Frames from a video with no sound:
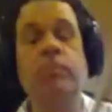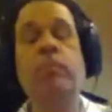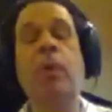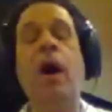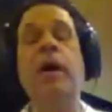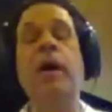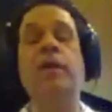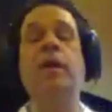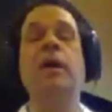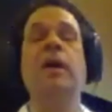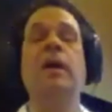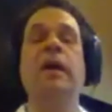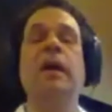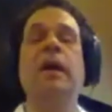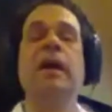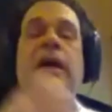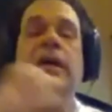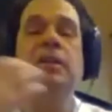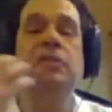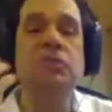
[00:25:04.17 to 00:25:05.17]
but
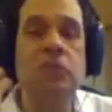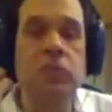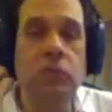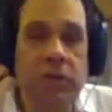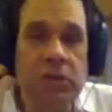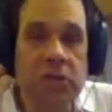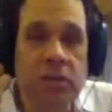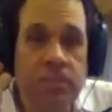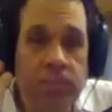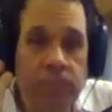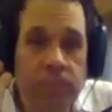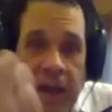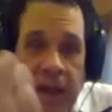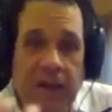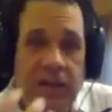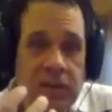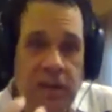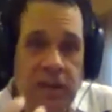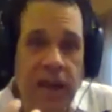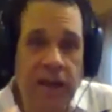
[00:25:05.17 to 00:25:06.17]
it's you
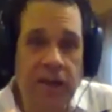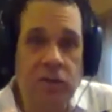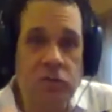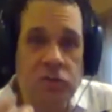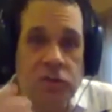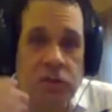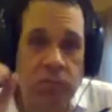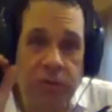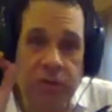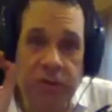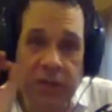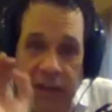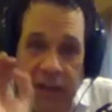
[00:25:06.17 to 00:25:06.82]
expend energy with the